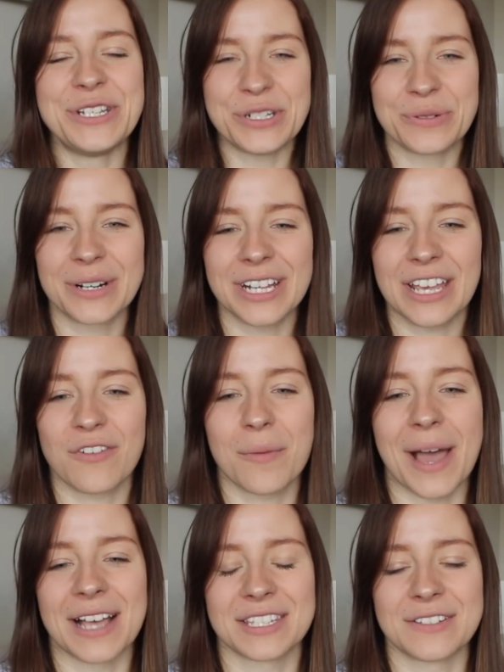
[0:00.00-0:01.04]
do want to give a
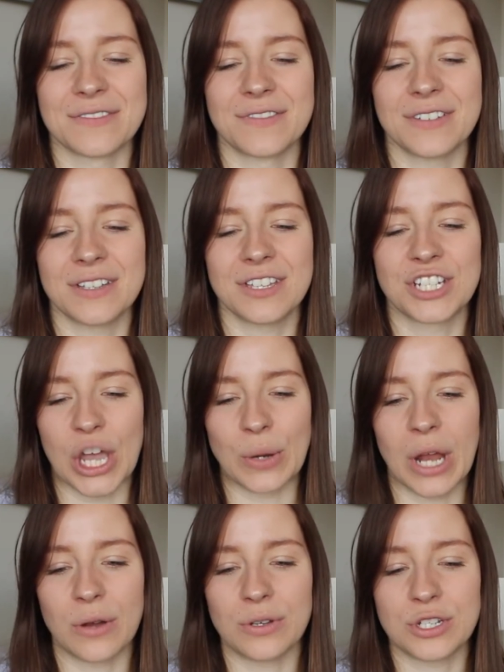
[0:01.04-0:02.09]
massive shout
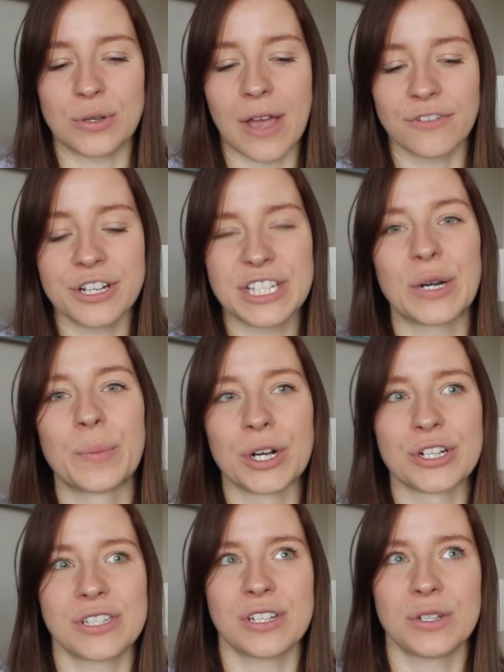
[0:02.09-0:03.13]
out to every single
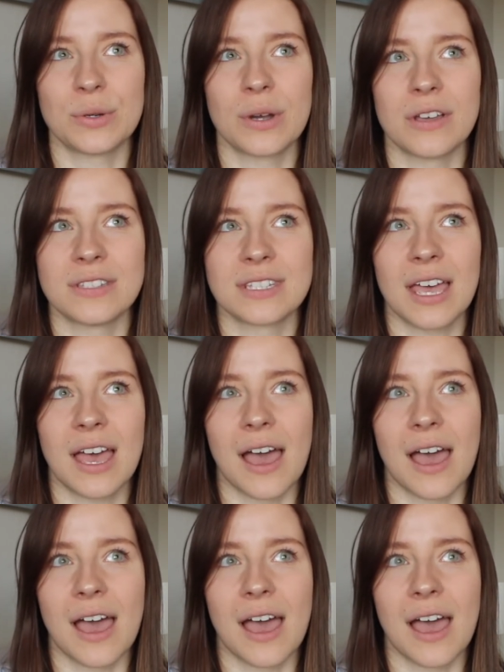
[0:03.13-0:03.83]
person who has